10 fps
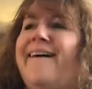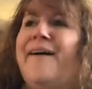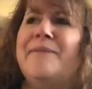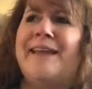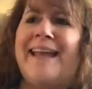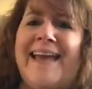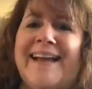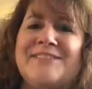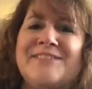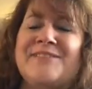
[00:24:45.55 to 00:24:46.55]
And I
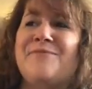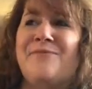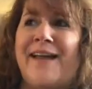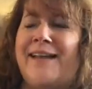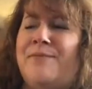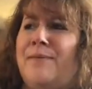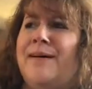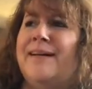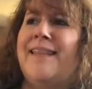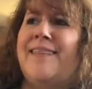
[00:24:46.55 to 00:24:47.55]
actually read
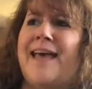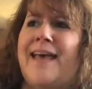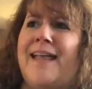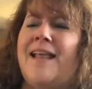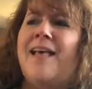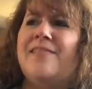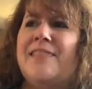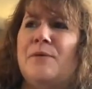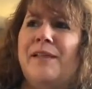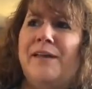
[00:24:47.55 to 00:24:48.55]
one that
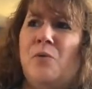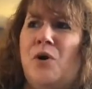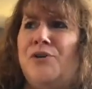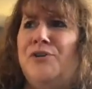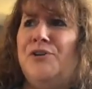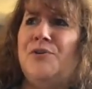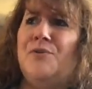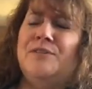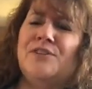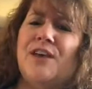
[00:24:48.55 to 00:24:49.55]
they were like, well,
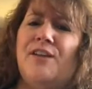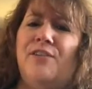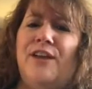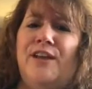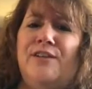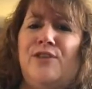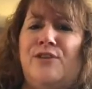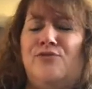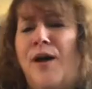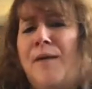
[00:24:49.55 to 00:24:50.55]
it's kind of like
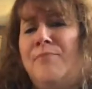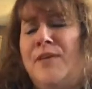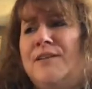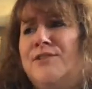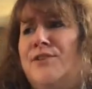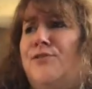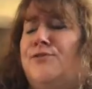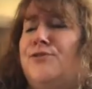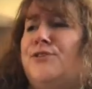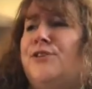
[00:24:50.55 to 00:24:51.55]
they dropped this and
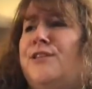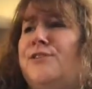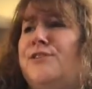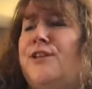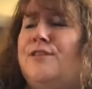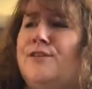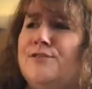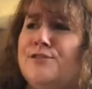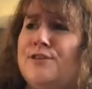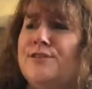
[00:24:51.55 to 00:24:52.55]
there's this instant and
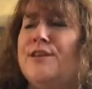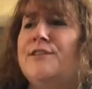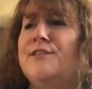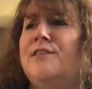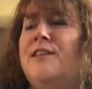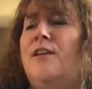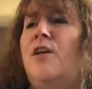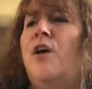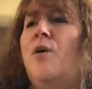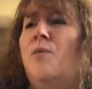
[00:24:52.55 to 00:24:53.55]
there's this. And
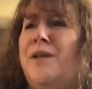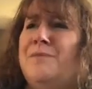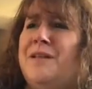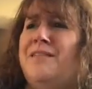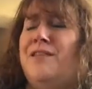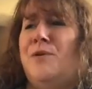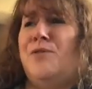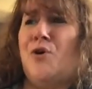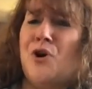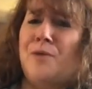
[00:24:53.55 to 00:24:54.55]
then, wait a minute, they're
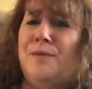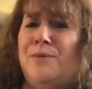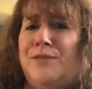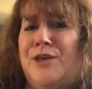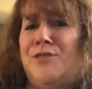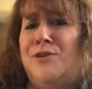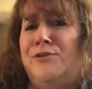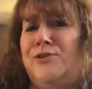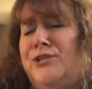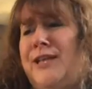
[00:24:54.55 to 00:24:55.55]
in the Army, but then
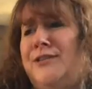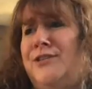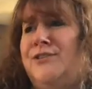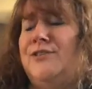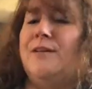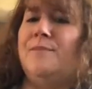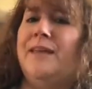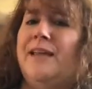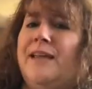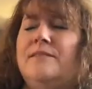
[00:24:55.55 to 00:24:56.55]
there's Stetsons. And I'm
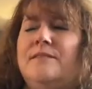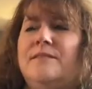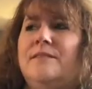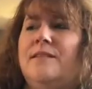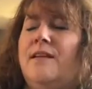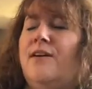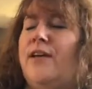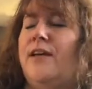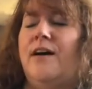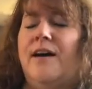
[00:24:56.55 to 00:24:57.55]
like,
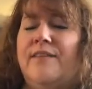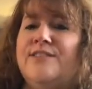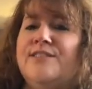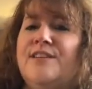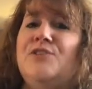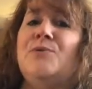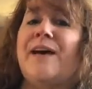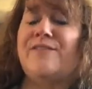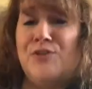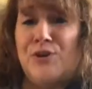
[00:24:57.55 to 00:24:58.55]
okay, obviously you
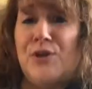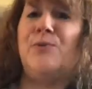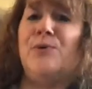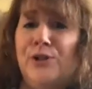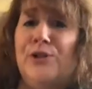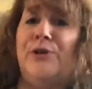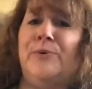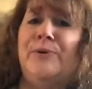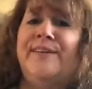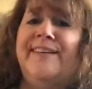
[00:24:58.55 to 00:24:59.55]
have no
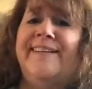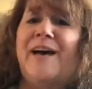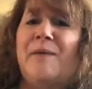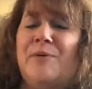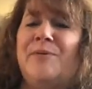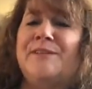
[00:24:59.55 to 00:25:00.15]
clue about